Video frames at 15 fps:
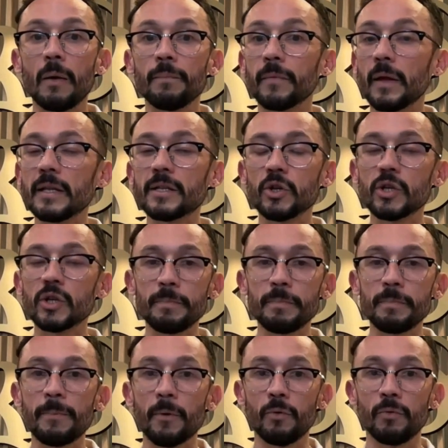it's those
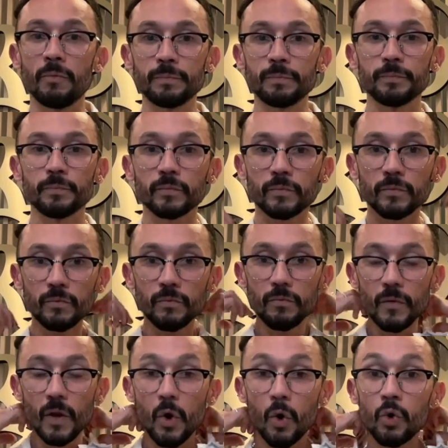people
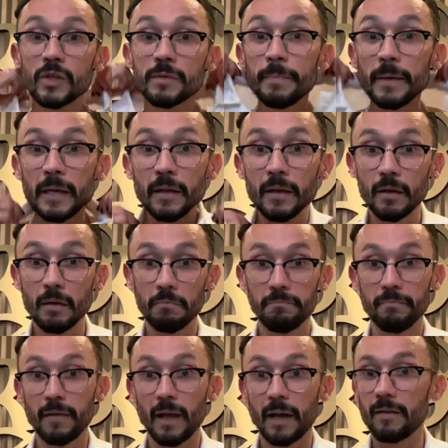who's been
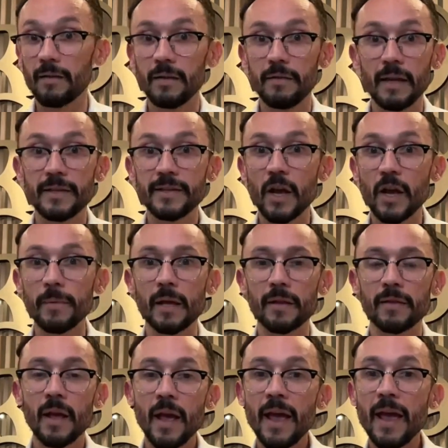like, they tell me that,
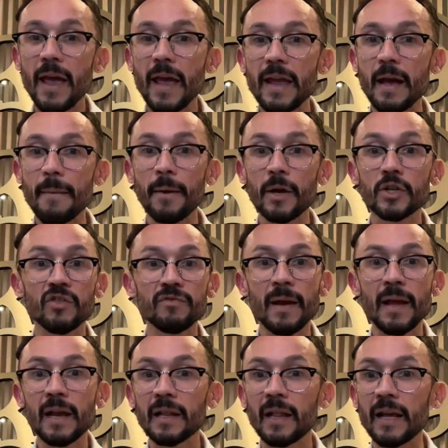hey, a bunch of
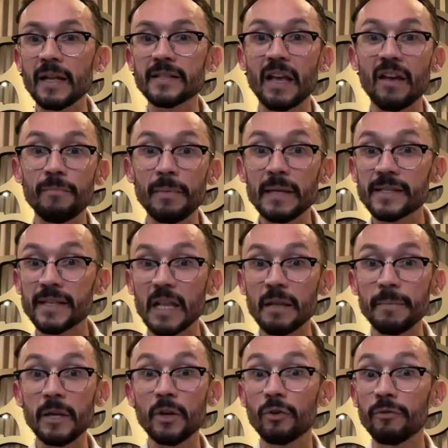my clients have been sending
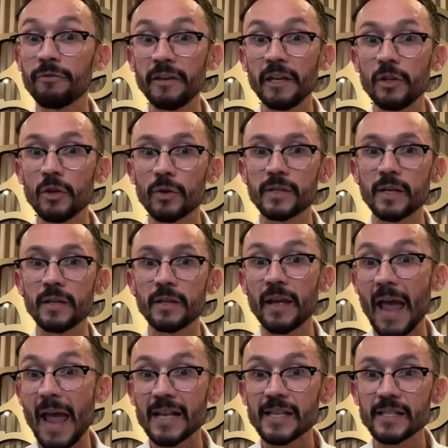me your videos and they
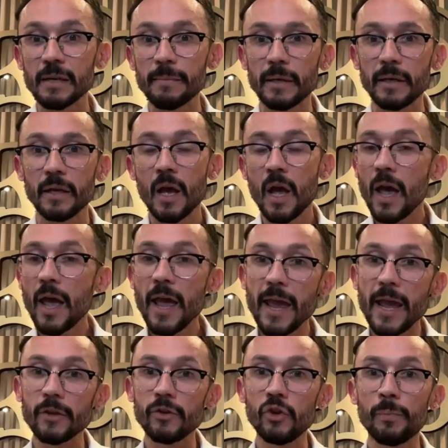asking me,
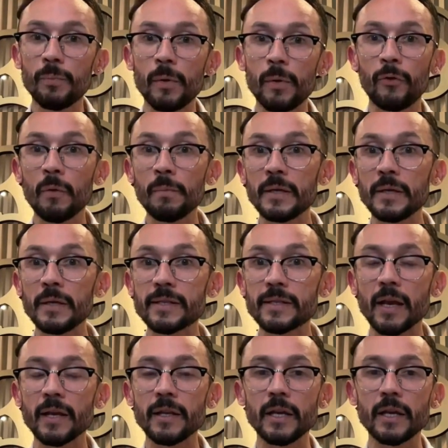hey, do you perform this
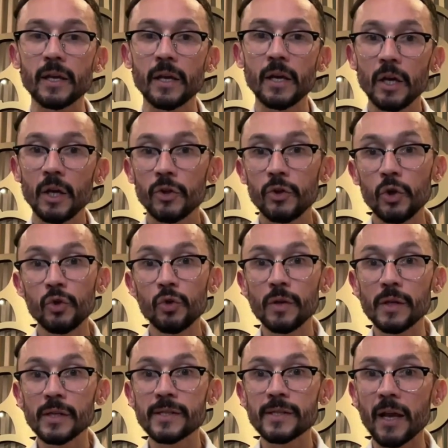technique? Do you do
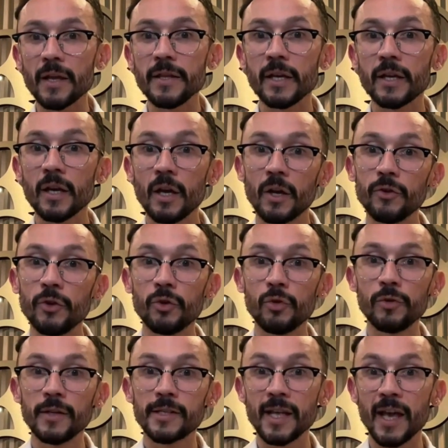this technique? Do you do
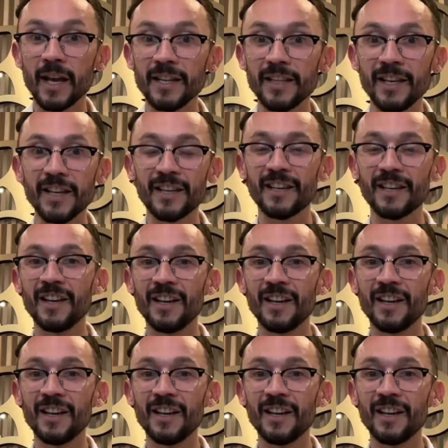this technique?